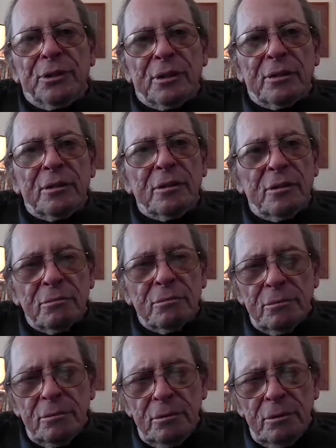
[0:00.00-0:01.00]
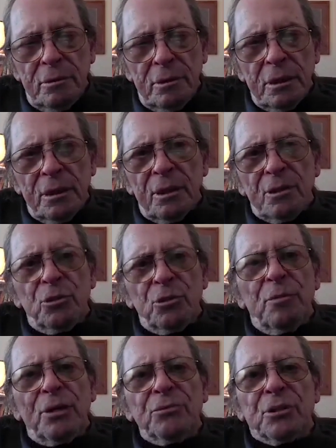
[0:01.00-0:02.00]
in New
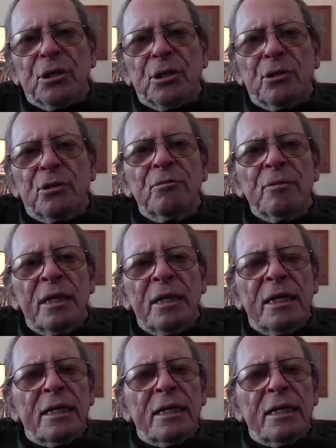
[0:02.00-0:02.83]
Mexico.